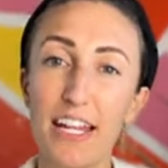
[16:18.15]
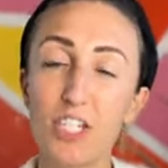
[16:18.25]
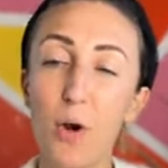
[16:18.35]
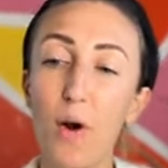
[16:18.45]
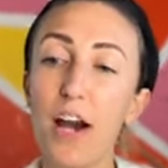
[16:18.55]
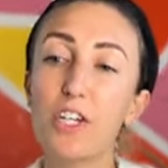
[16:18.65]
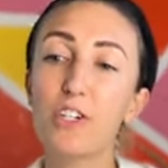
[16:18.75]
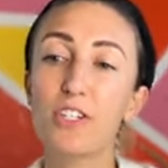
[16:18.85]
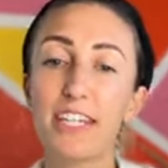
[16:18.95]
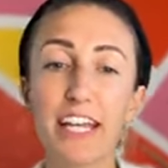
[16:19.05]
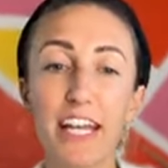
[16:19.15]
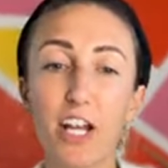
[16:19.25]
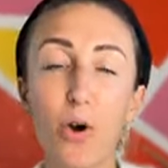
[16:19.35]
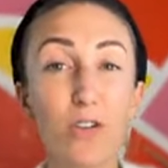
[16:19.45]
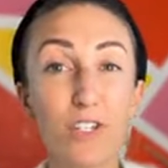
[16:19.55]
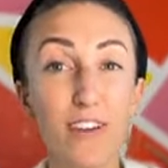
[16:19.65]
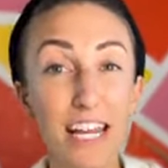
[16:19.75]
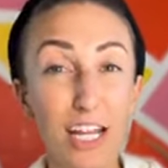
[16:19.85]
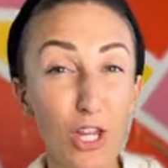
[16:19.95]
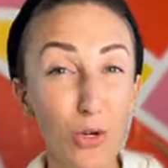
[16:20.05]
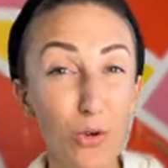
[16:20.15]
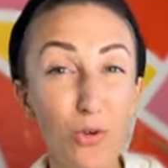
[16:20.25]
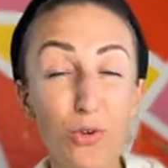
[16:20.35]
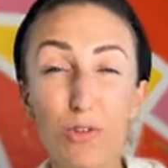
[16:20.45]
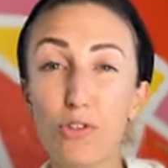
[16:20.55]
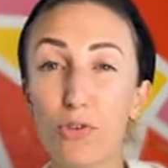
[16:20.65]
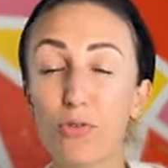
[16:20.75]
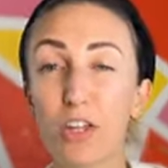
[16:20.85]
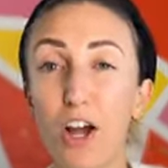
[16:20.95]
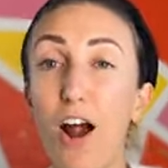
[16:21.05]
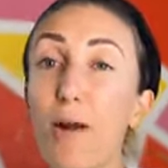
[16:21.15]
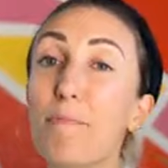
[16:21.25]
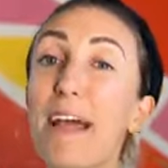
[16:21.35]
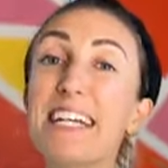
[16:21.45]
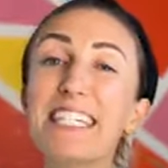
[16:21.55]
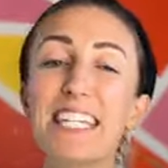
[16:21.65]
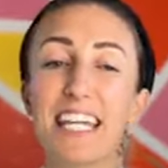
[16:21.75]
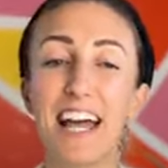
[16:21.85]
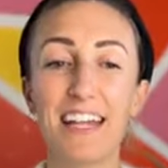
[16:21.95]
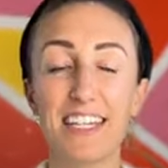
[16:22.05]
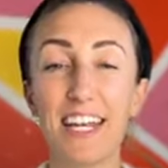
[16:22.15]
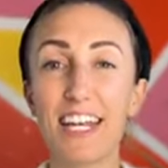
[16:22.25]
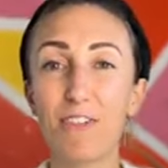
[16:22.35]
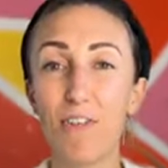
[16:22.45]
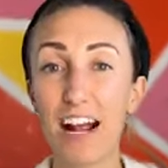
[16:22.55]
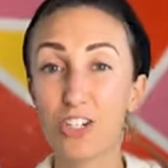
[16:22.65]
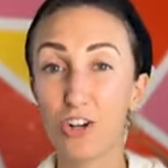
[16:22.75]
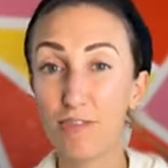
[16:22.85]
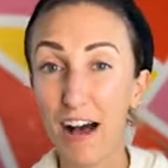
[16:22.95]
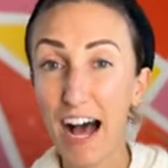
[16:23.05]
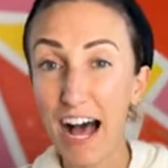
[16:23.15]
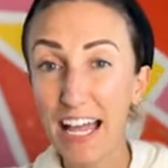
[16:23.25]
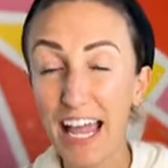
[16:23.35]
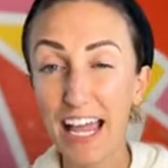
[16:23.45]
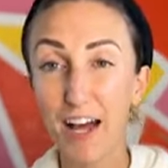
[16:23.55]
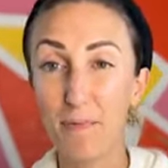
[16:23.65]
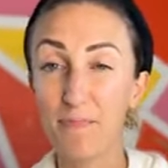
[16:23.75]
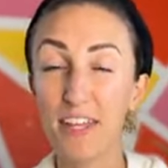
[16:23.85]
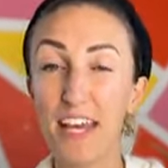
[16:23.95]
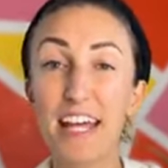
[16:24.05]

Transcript: And so understanding and cultivating the who you truly are based in the identity factor of I am,